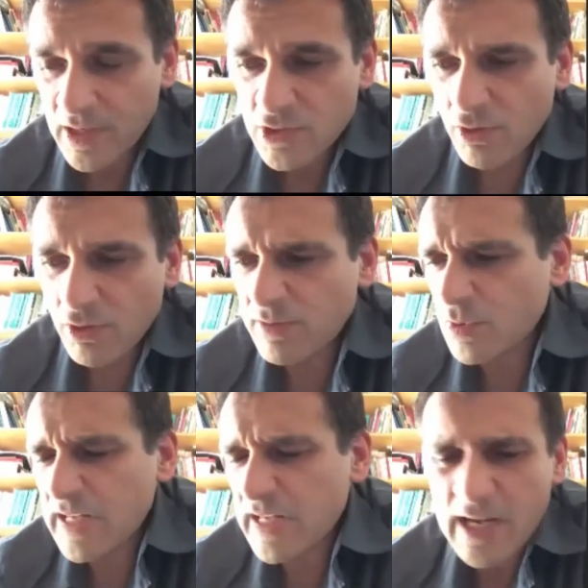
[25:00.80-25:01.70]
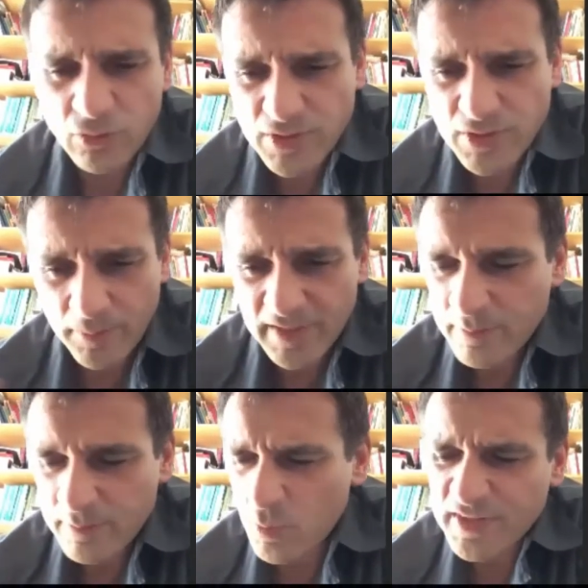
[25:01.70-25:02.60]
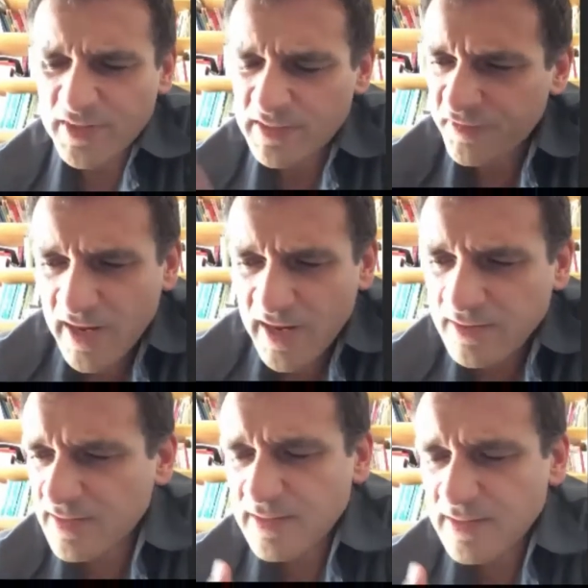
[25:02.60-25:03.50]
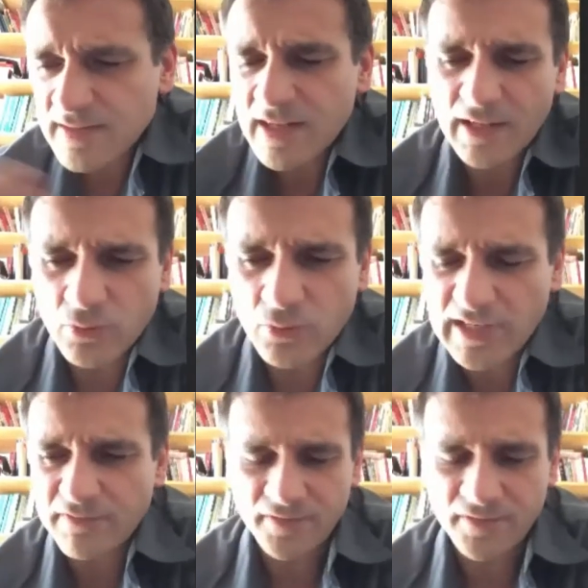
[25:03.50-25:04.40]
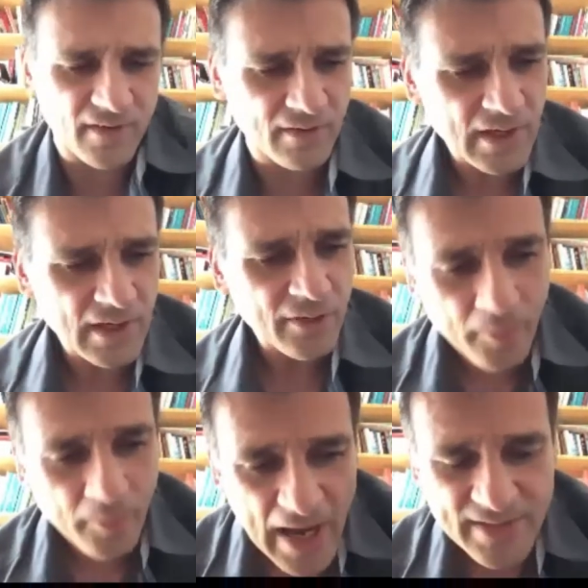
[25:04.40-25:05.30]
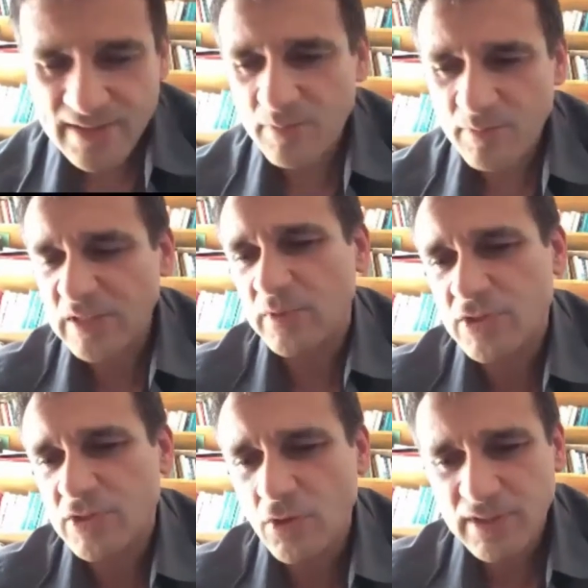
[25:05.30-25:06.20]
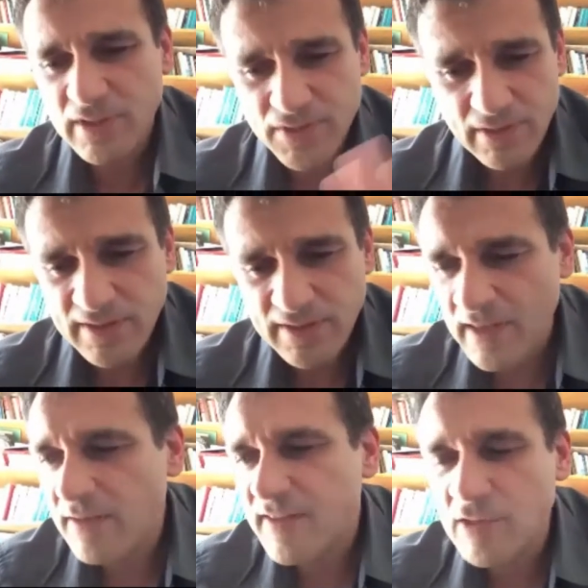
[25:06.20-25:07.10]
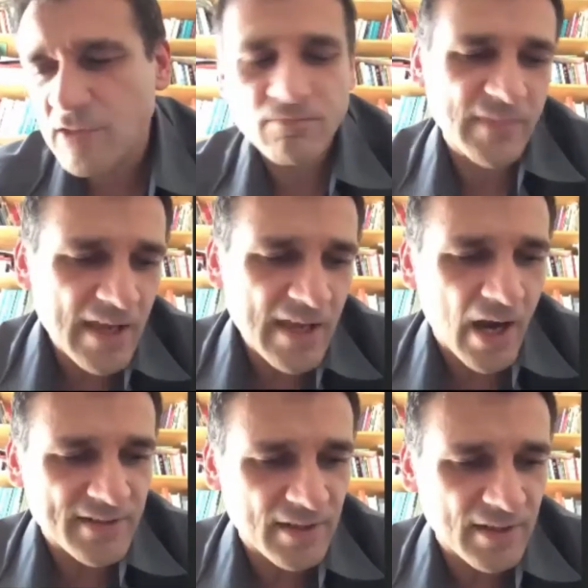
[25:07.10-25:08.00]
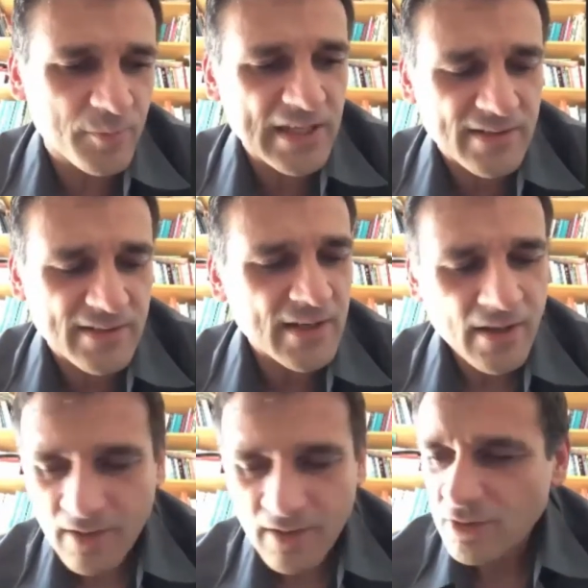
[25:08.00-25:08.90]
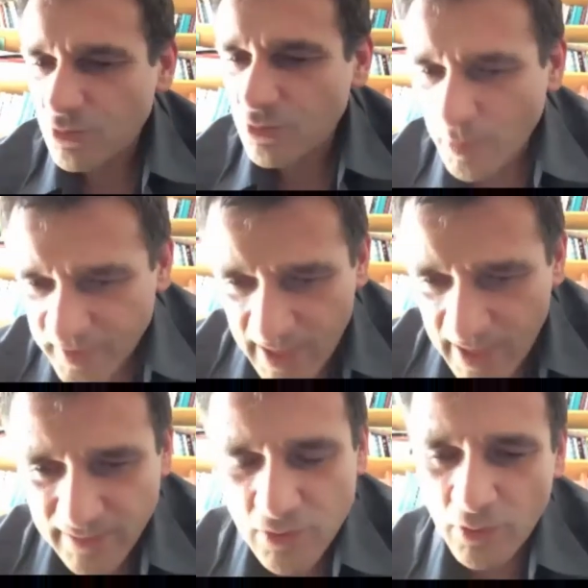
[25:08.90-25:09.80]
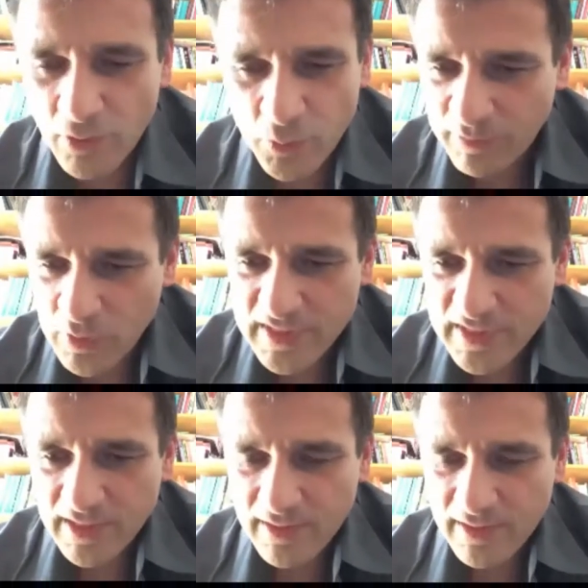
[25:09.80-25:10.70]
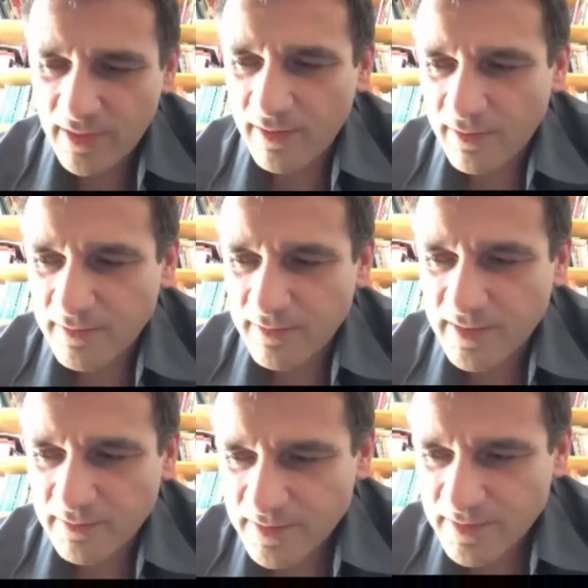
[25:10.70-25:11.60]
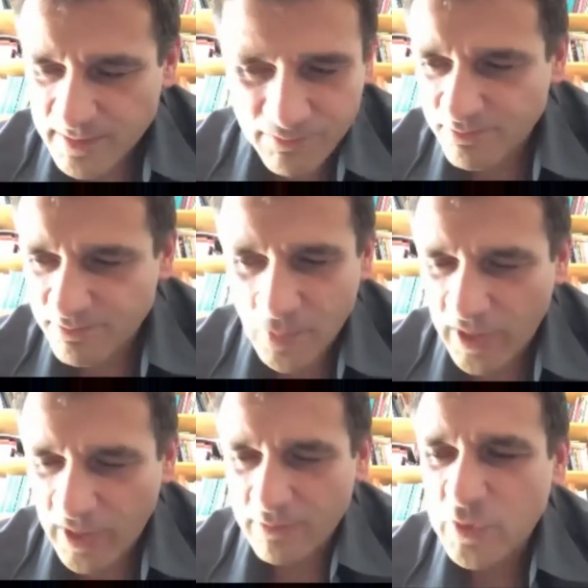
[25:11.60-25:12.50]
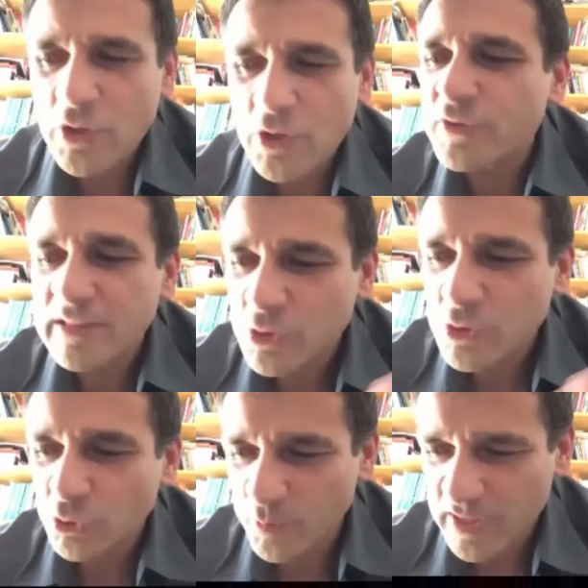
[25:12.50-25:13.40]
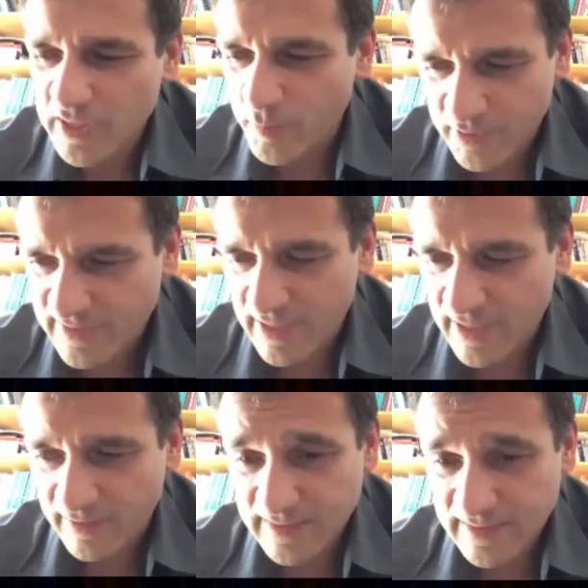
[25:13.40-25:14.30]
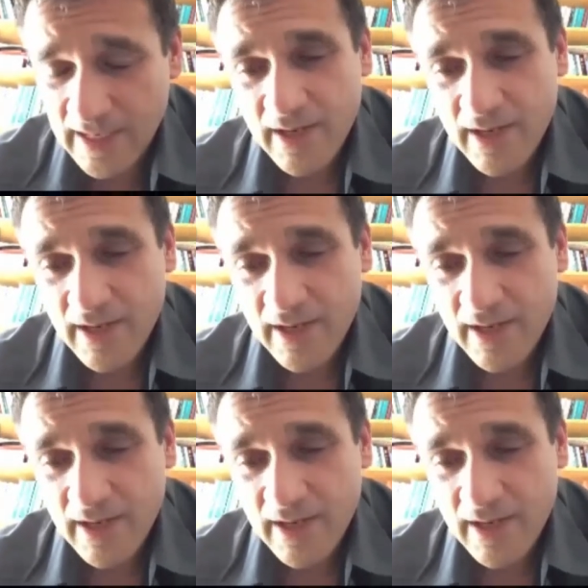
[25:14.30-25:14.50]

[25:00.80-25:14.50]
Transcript: So he had to sometimes, once he fainted, he had to leave the mass in between. So suddenly they asked him, please drop that, go on with music. That's okay, we don't need you to be a priest like this.